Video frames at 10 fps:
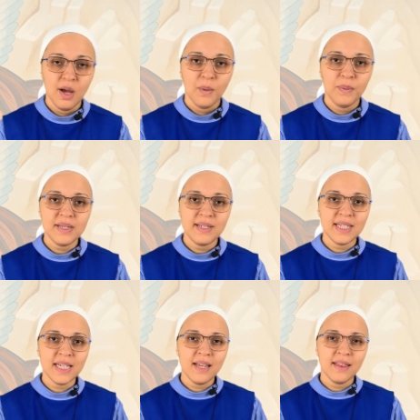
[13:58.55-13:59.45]
We
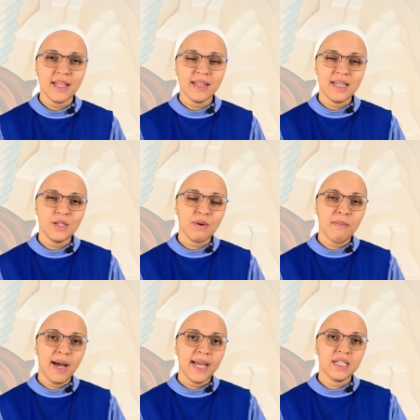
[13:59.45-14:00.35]
see this
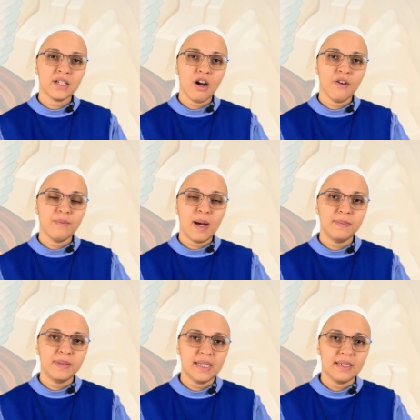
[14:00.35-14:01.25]
reminder of
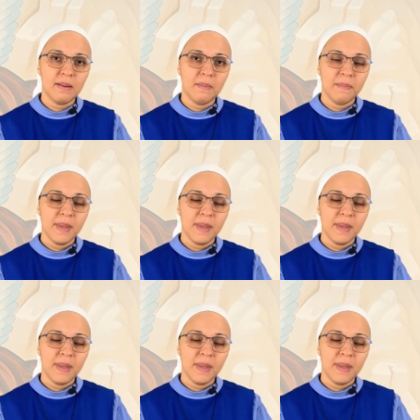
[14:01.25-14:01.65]
baptism.